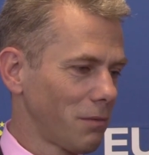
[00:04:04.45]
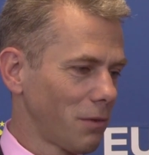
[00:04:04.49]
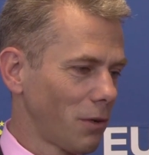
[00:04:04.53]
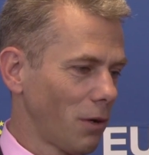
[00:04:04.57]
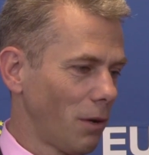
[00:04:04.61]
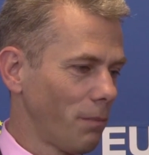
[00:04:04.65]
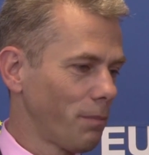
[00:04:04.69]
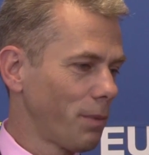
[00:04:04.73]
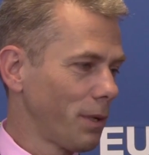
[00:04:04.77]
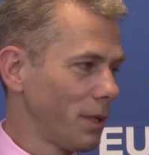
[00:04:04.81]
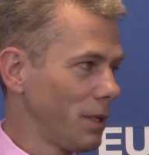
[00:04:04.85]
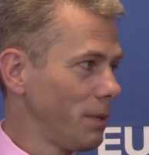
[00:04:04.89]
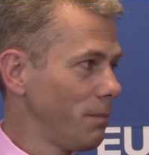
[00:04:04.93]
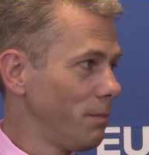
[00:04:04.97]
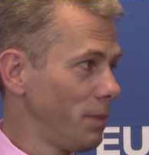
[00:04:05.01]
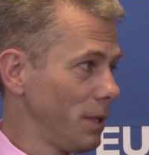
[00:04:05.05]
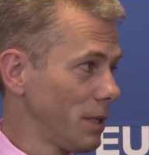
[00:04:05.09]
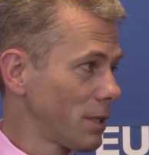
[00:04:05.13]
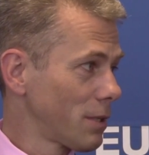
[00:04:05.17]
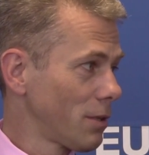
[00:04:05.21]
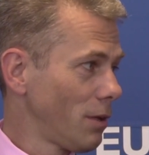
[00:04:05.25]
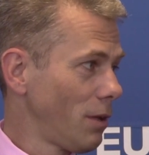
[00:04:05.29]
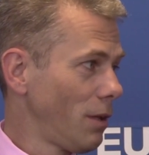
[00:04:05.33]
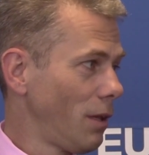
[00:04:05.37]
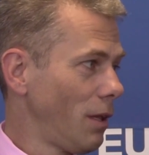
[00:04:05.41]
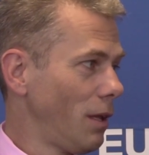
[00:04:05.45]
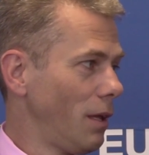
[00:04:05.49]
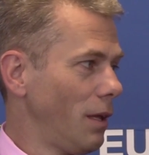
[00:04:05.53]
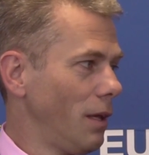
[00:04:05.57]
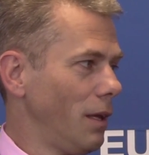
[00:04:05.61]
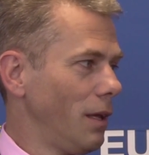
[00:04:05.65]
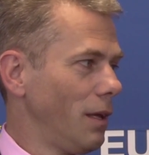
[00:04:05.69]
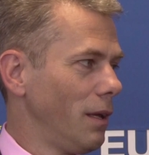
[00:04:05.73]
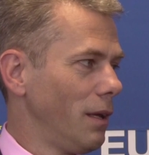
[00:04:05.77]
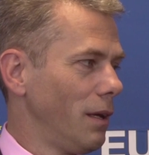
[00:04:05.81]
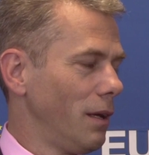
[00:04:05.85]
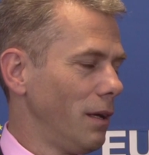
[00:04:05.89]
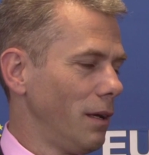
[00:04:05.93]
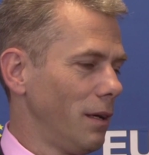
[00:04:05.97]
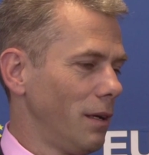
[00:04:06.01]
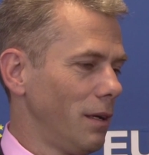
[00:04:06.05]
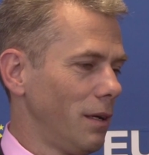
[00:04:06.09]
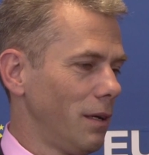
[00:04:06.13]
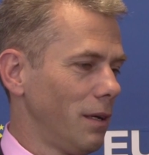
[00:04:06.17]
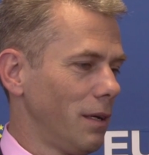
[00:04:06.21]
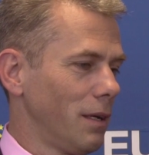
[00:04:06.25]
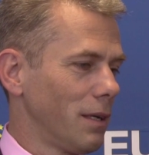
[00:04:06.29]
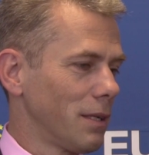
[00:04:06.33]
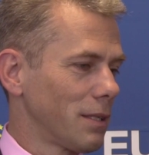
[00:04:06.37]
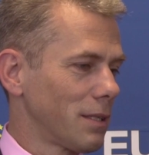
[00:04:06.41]
company Bisol
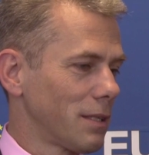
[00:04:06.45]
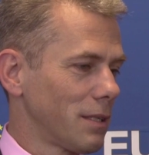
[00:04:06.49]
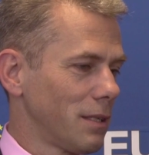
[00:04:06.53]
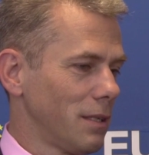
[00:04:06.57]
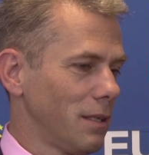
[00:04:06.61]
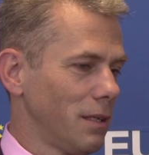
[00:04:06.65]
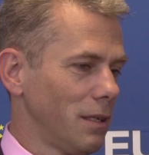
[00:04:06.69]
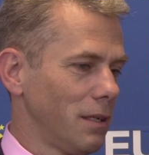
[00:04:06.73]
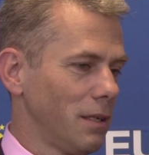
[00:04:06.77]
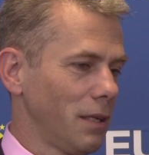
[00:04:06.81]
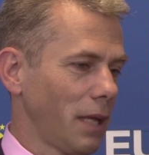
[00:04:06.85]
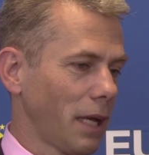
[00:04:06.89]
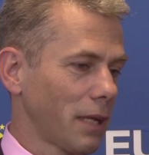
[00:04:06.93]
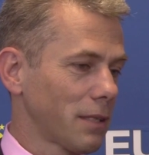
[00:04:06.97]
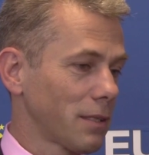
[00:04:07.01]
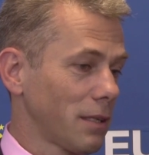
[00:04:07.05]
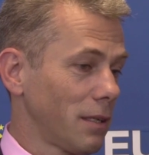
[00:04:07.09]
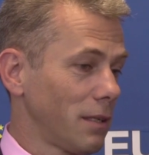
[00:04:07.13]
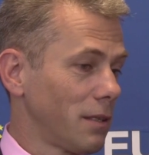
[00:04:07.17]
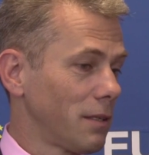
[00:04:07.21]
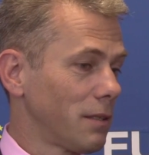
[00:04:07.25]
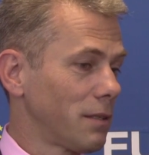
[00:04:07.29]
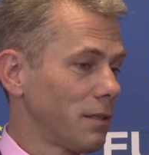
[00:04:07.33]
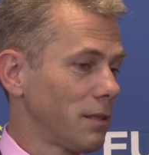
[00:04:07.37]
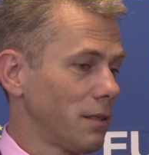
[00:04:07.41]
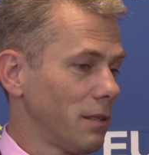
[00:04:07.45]
as an excellent